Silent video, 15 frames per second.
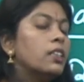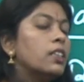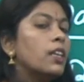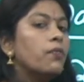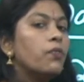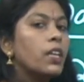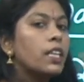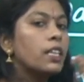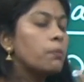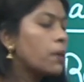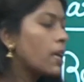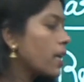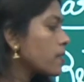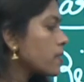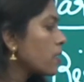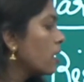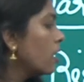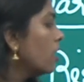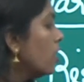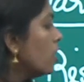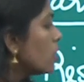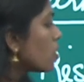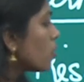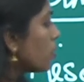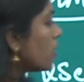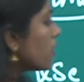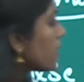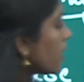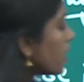They flee the place. So, this